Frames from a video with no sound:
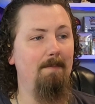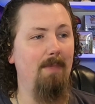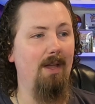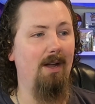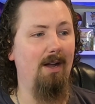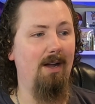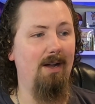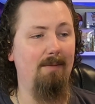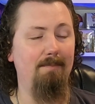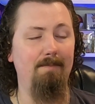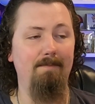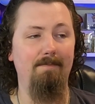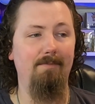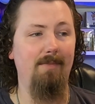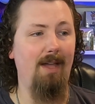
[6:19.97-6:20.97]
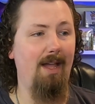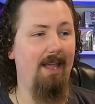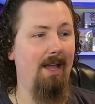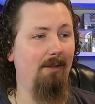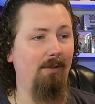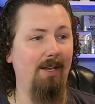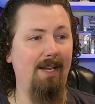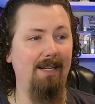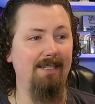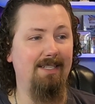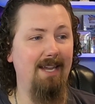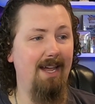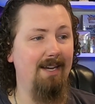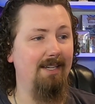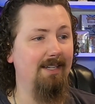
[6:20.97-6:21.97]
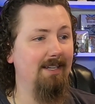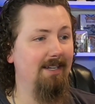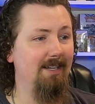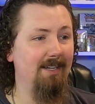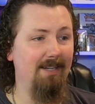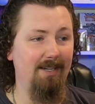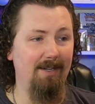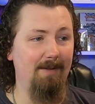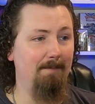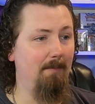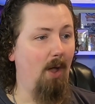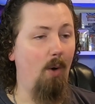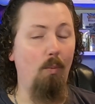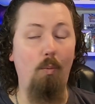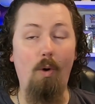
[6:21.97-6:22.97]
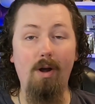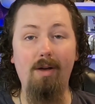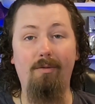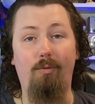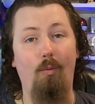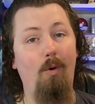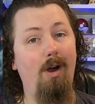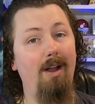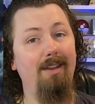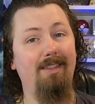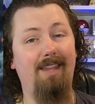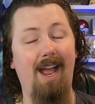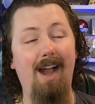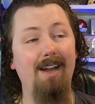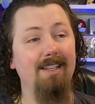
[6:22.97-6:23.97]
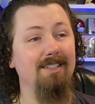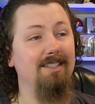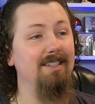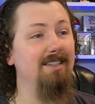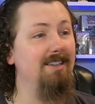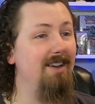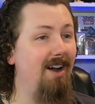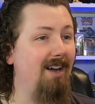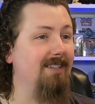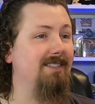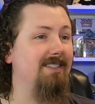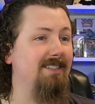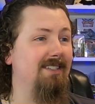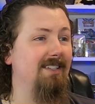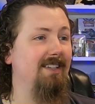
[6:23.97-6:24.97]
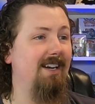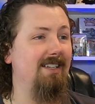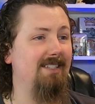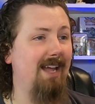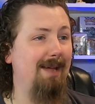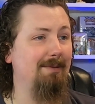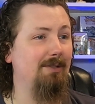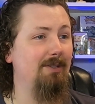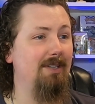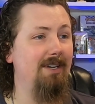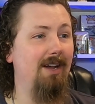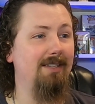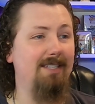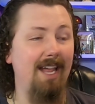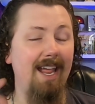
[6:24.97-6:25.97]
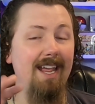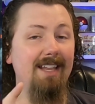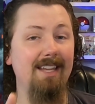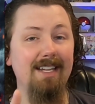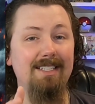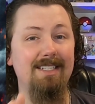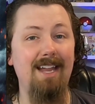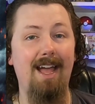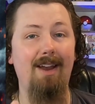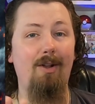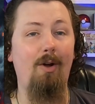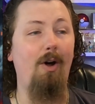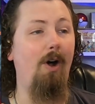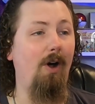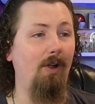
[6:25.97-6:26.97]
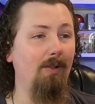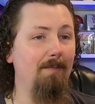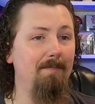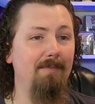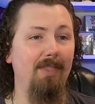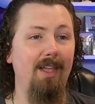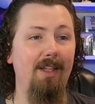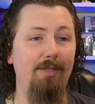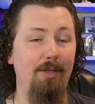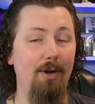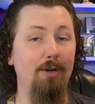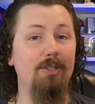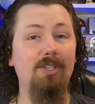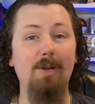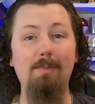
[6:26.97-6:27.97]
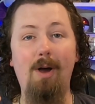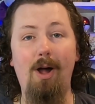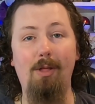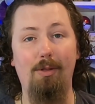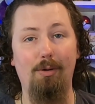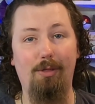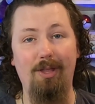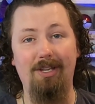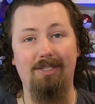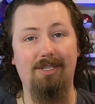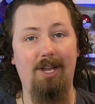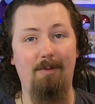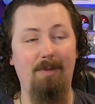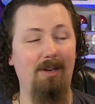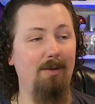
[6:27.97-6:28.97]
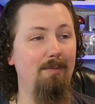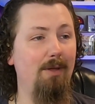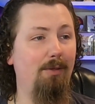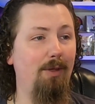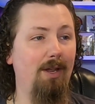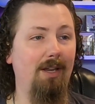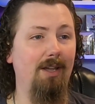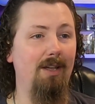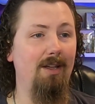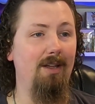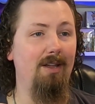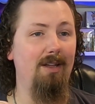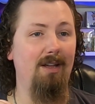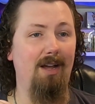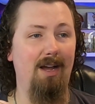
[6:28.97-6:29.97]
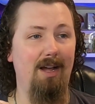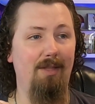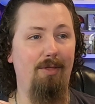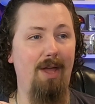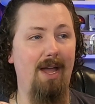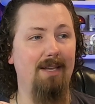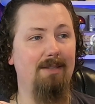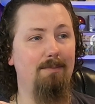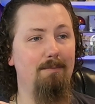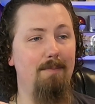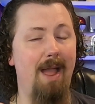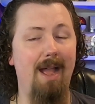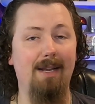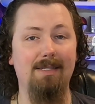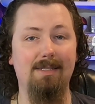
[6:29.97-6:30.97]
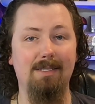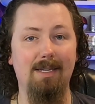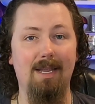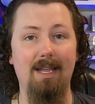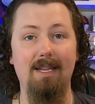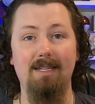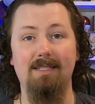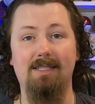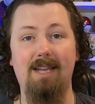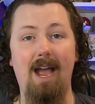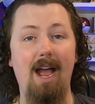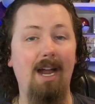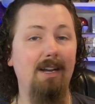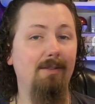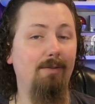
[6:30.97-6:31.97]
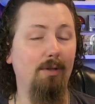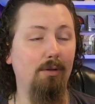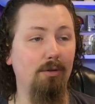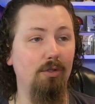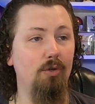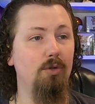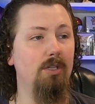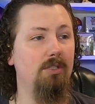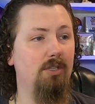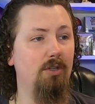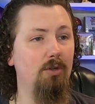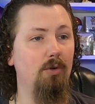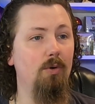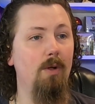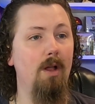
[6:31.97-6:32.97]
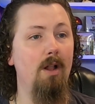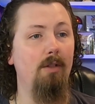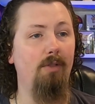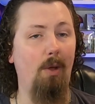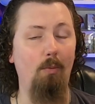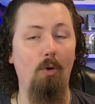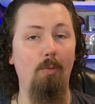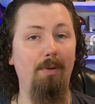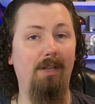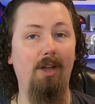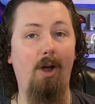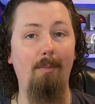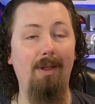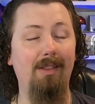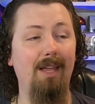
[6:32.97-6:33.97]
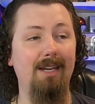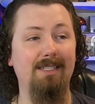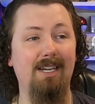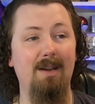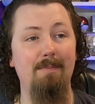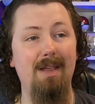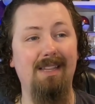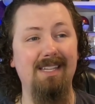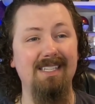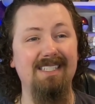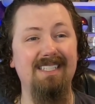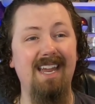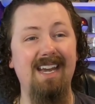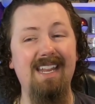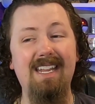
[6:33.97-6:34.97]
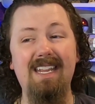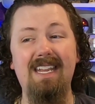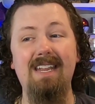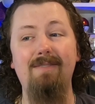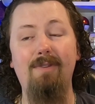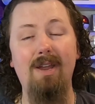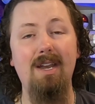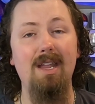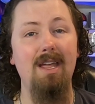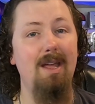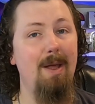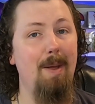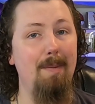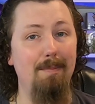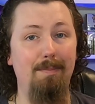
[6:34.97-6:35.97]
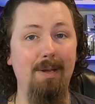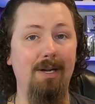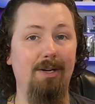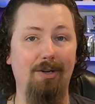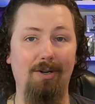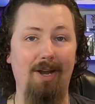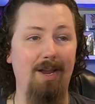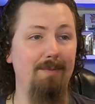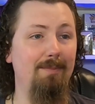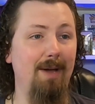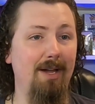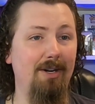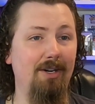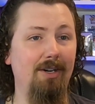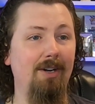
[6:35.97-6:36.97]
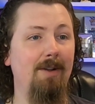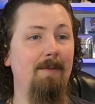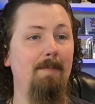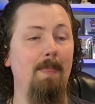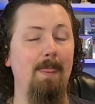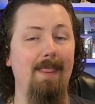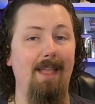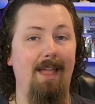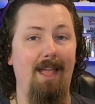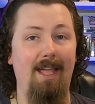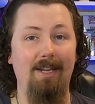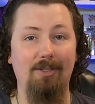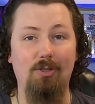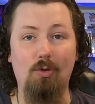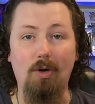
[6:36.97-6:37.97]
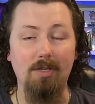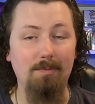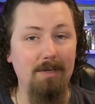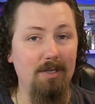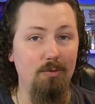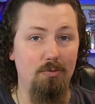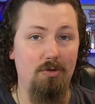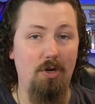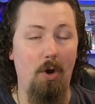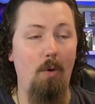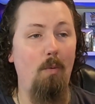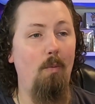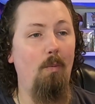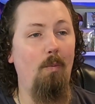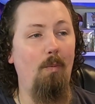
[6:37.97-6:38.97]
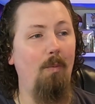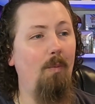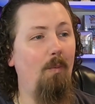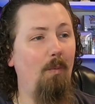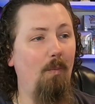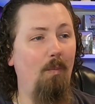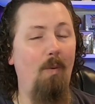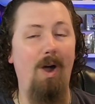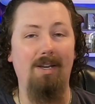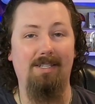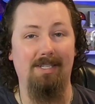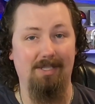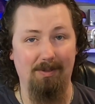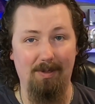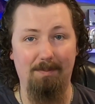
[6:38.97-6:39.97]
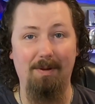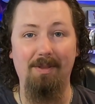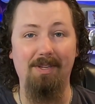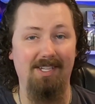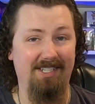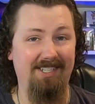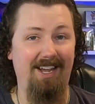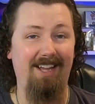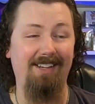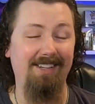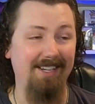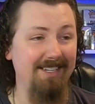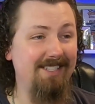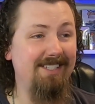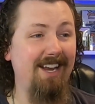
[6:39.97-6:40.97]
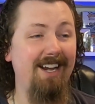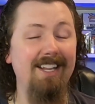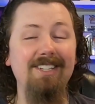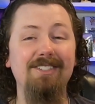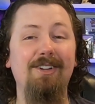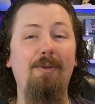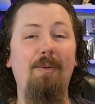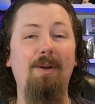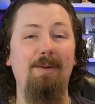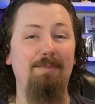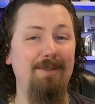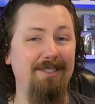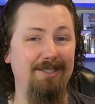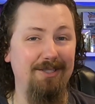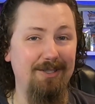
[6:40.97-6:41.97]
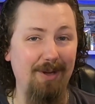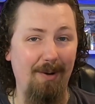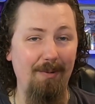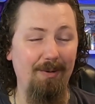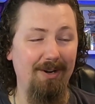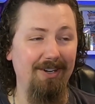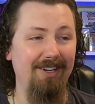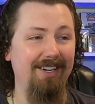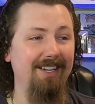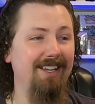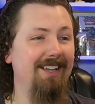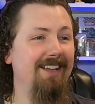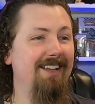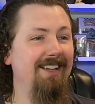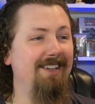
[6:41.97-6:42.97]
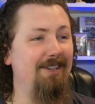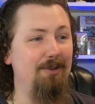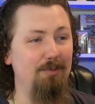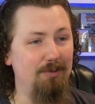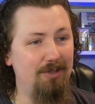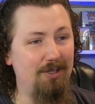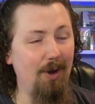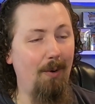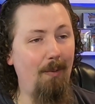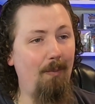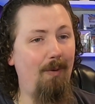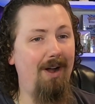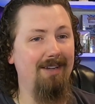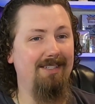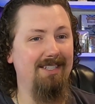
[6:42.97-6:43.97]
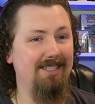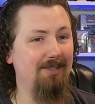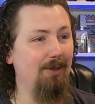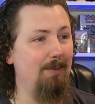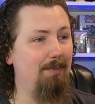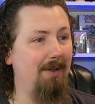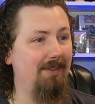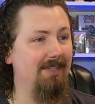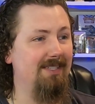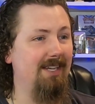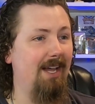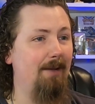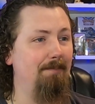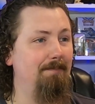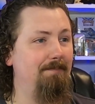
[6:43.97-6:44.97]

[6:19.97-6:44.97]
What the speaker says: Like I said, a 1 of 1, that is nuts. That is absolutely nuts. And that's not all. There's some other things coming to Mythic that Max has kind of alluded to that will be coming, that's going to make this set even bigger and better. And trust me, you don't want to sleep on this set. This set is going to be so good. You don't want to sleep on the set.